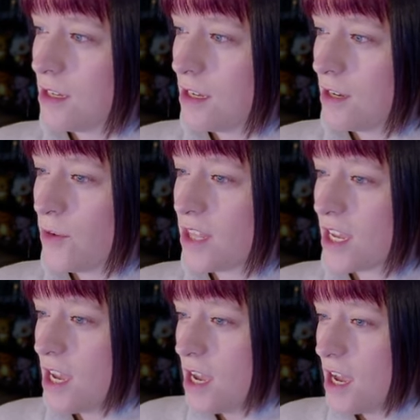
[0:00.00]
With the
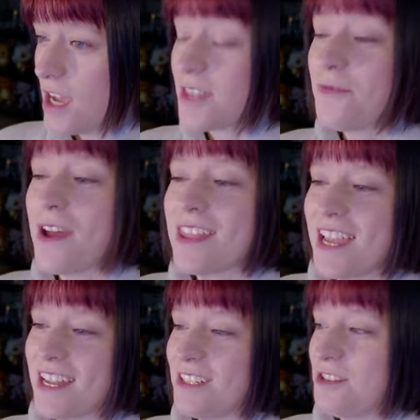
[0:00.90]
fact they
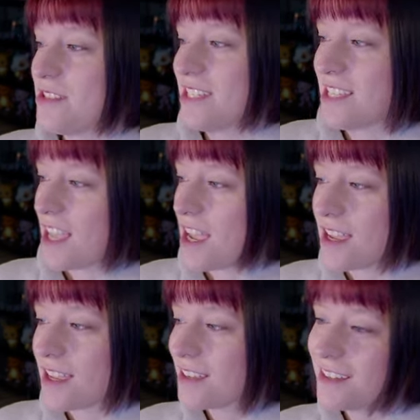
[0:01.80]
had to do this,
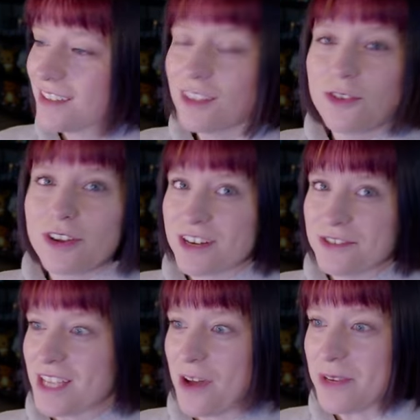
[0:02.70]
like, Lord knows
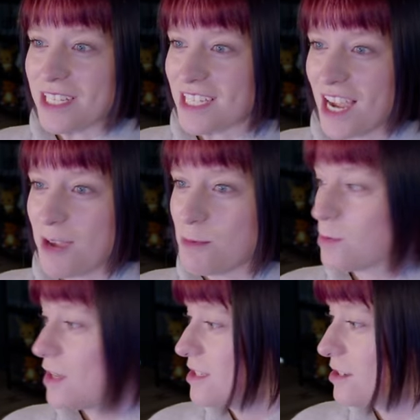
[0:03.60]
how many times,
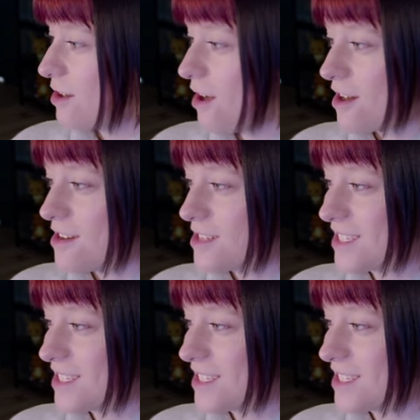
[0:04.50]
bless their hearts.